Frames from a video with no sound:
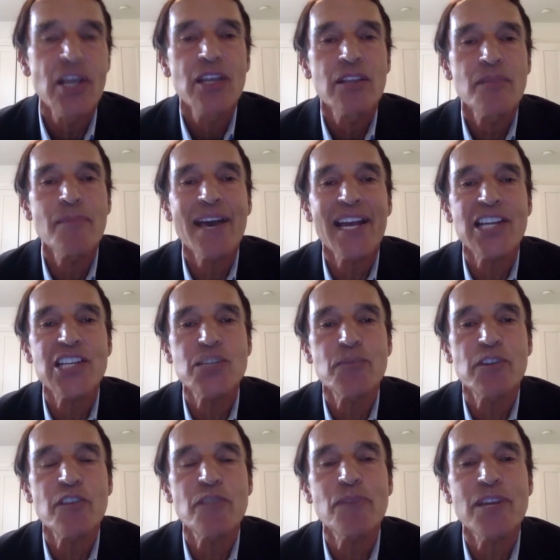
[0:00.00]
the management
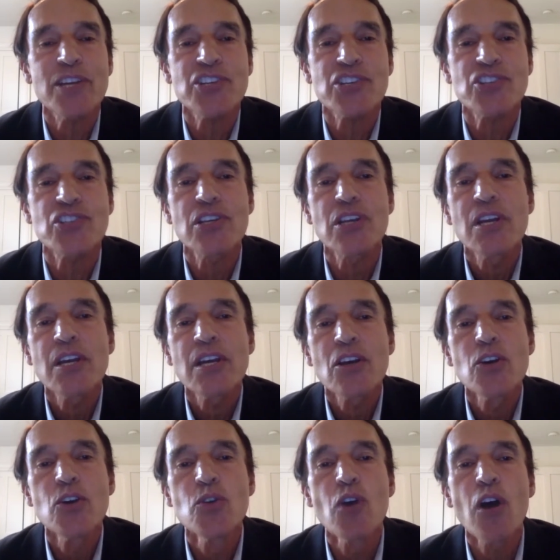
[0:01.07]
of patients
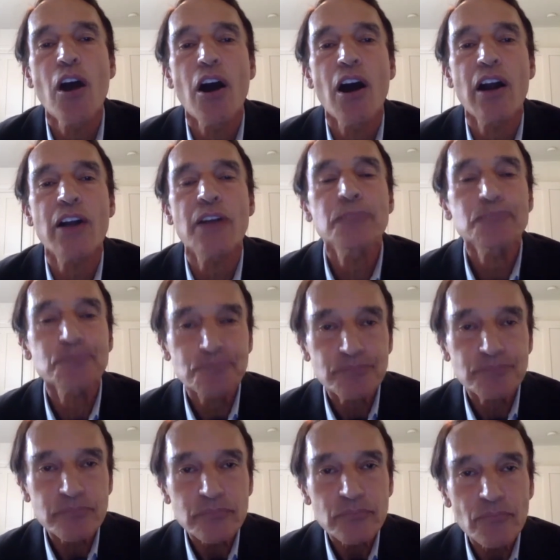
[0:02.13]
who are
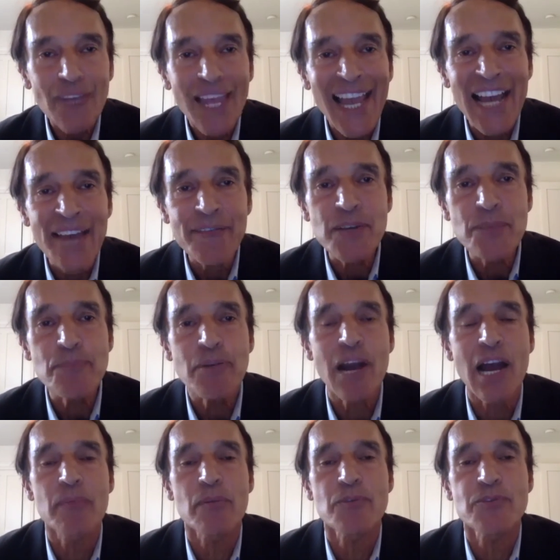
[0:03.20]
having
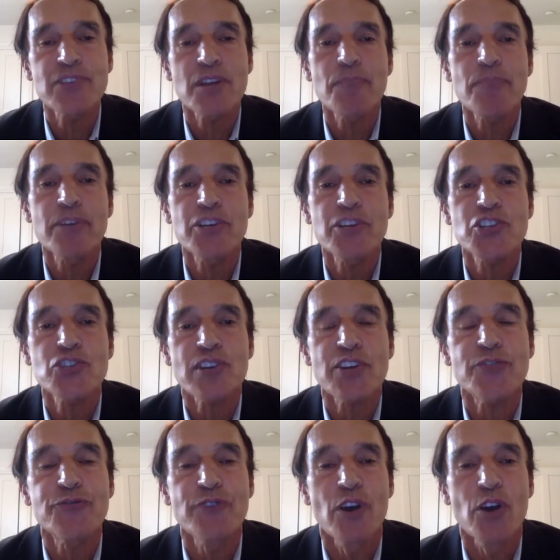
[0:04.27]
problems that are pretty
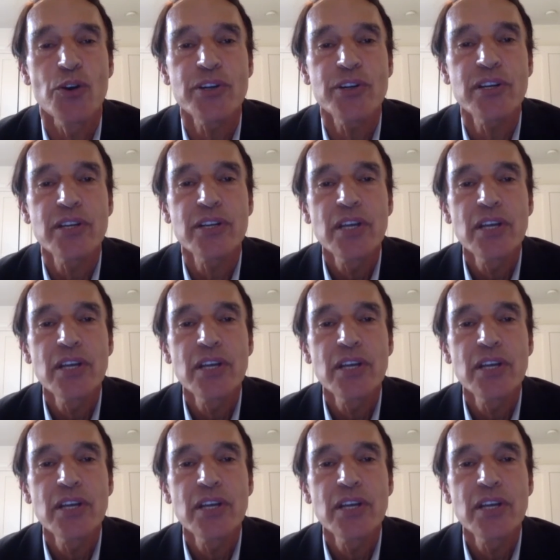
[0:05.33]
straightforward,